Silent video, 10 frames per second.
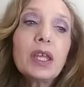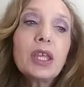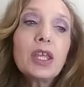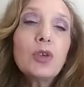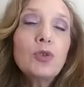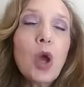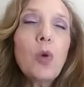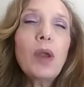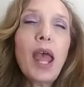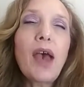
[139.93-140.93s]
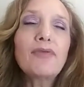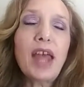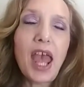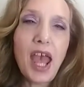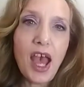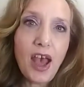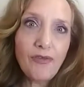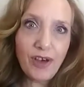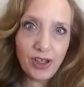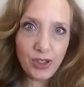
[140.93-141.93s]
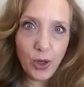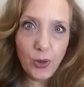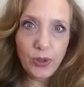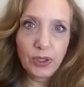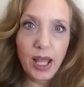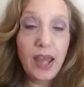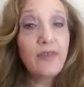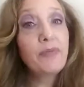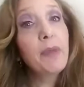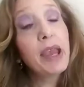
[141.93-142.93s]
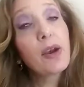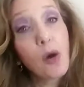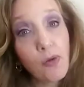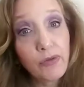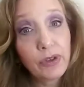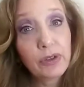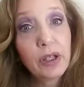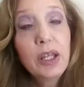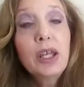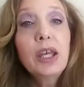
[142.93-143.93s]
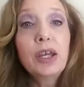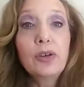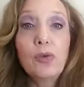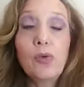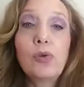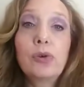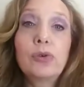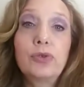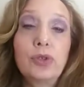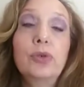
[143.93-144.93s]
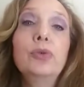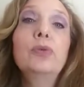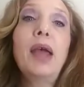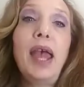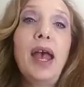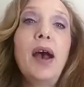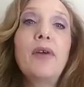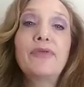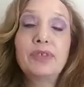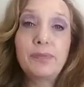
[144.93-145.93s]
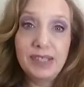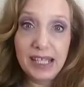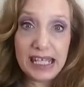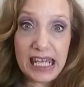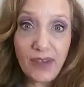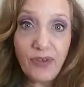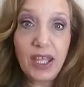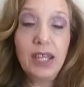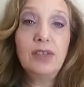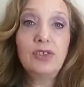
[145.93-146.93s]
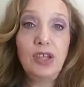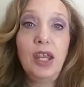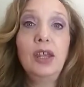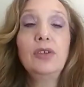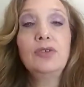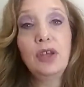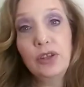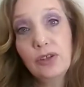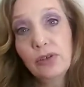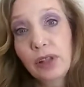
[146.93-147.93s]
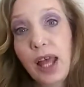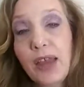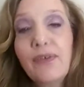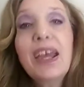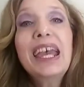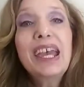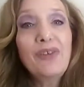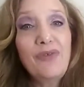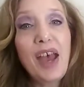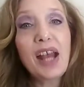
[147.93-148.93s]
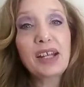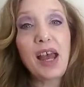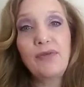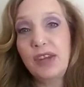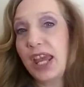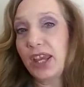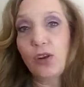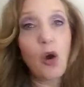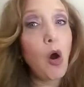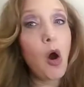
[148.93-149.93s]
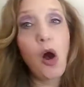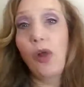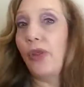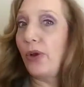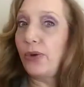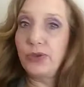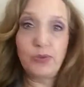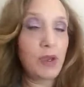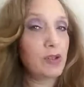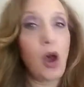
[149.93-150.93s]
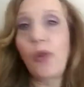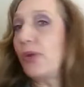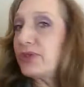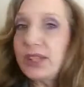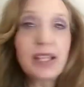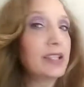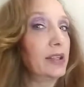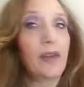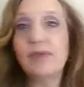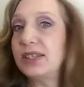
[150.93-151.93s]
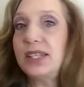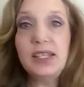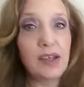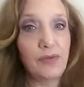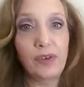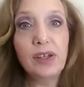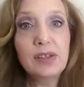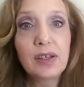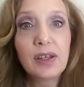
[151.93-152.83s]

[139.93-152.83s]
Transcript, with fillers: you don't have to have a total life makeover in order to have some significant change in your life. In fact, I've taken all those all those things I'd love to see different,